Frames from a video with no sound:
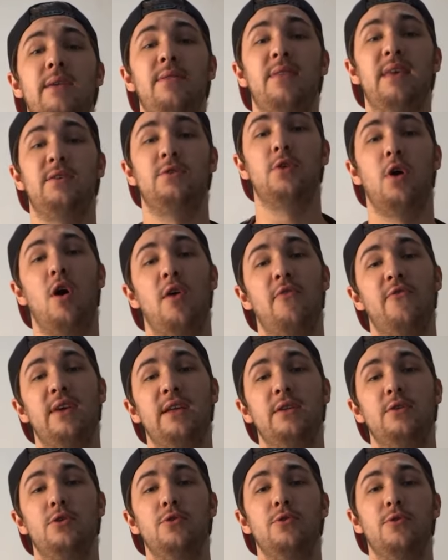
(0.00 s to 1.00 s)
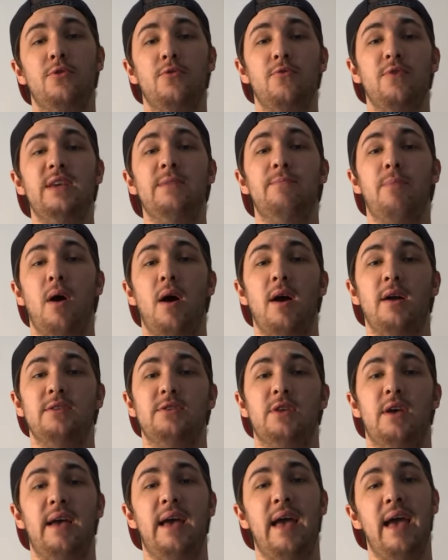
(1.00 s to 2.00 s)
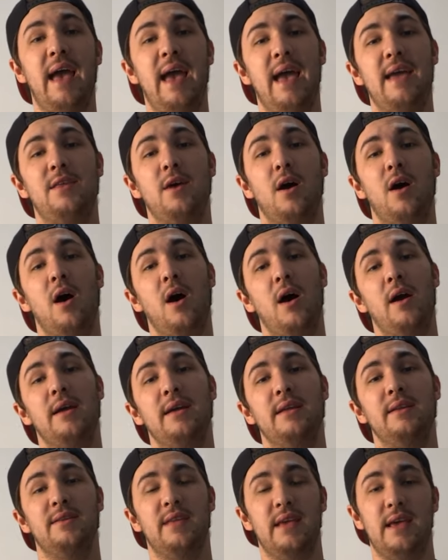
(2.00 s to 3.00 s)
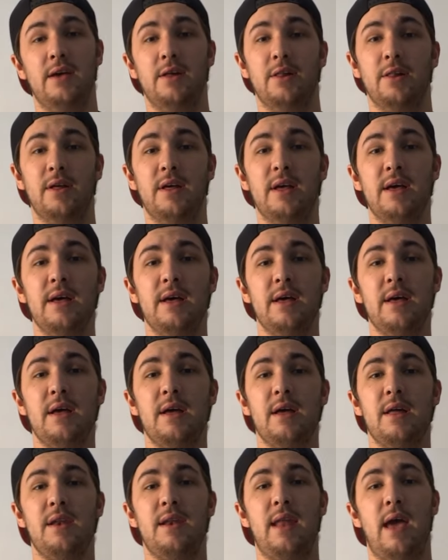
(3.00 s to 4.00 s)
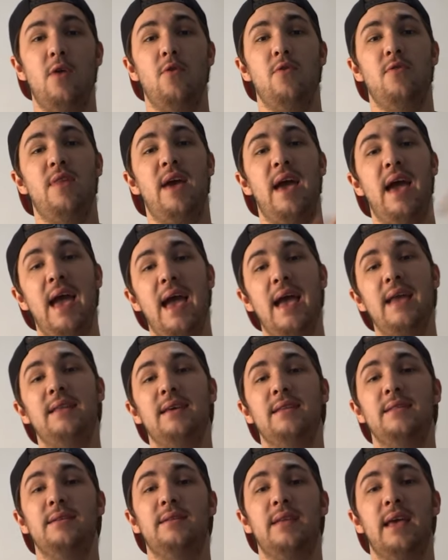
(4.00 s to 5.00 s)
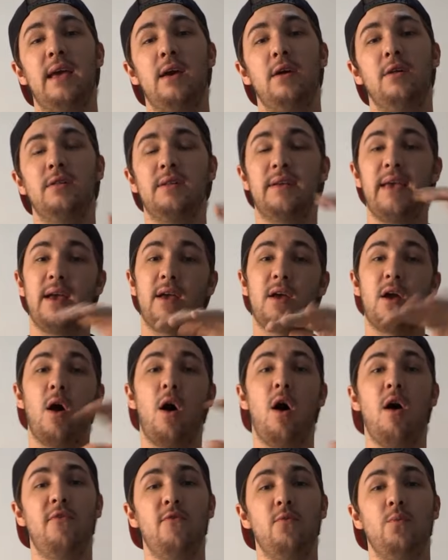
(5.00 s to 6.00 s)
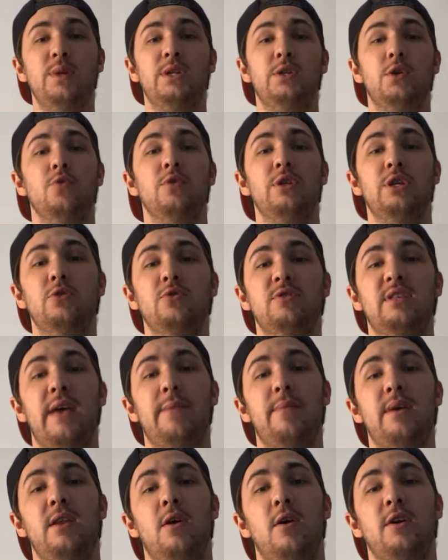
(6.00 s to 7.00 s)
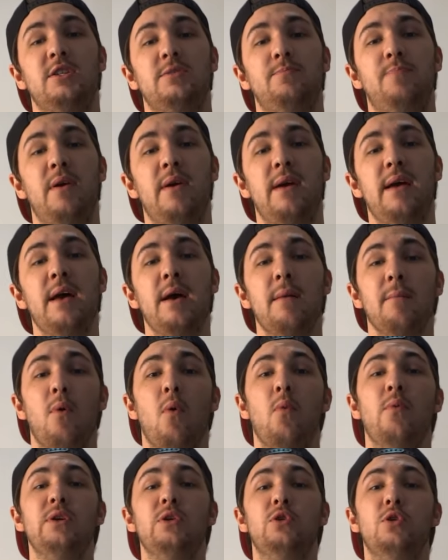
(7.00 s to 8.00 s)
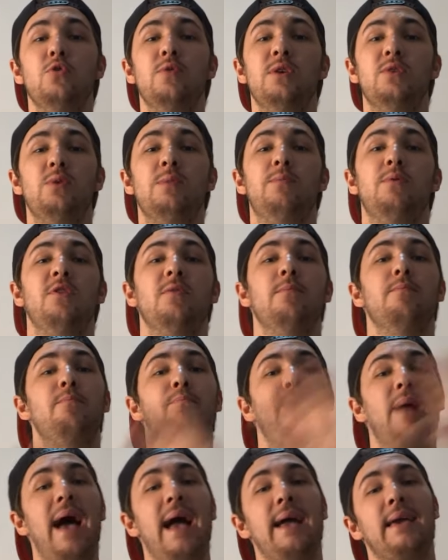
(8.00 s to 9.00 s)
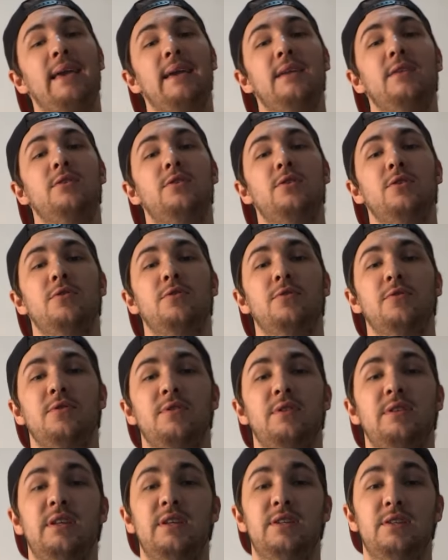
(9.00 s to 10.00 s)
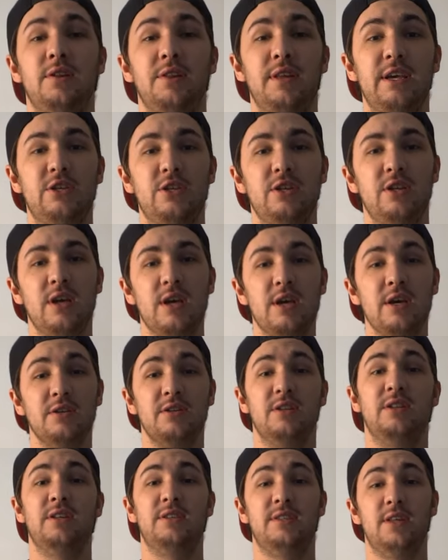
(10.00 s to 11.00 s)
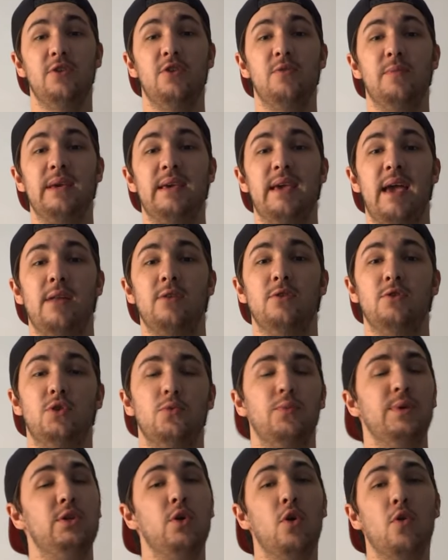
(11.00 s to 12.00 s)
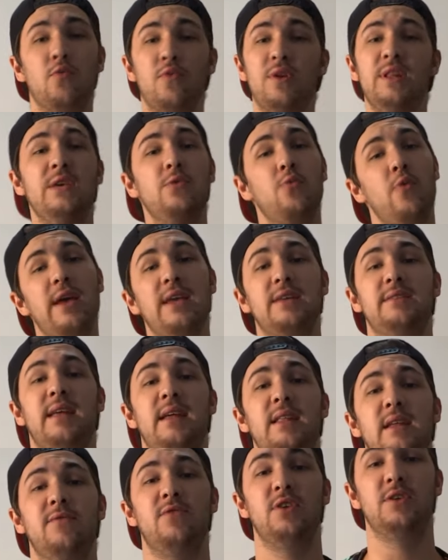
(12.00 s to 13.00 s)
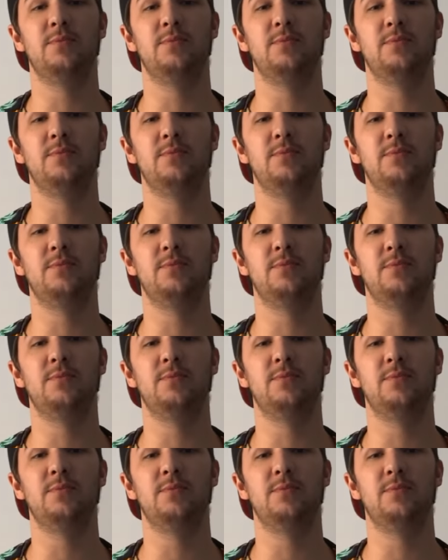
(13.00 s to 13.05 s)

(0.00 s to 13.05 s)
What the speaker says: this off into three parts: head, heart and tail. Now the head and the tail get cut off and we don't use them in our spirit. What we do is we put them back into the distillation to distill them again. So we don't really waste any of this